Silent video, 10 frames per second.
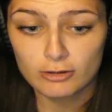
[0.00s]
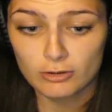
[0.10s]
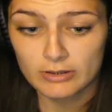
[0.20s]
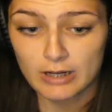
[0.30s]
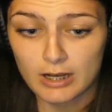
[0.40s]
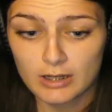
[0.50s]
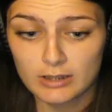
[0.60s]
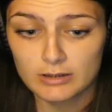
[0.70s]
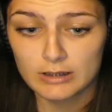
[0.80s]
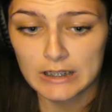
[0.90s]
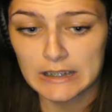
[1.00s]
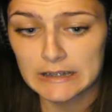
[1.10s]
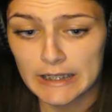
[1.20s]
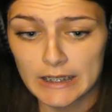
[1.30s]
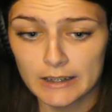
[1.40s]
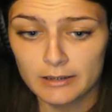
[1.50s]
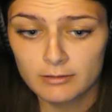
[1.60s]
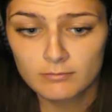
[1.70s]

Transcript: so he's not constantly in his head.